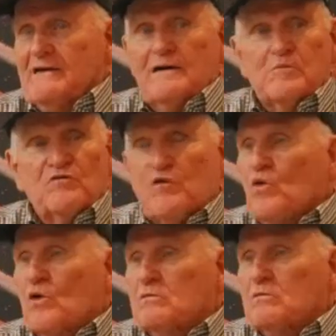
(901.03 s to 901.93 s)

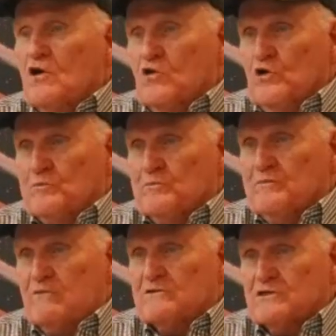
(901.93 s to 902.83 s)
before a group, and
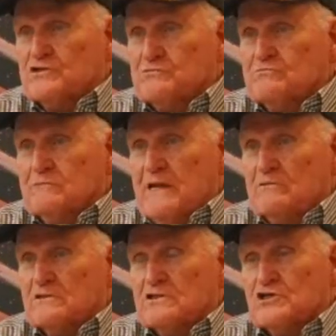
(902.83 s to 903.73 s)
that
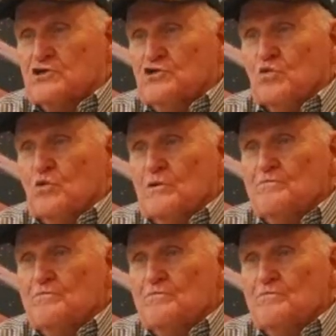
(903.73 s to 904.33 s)
was a school.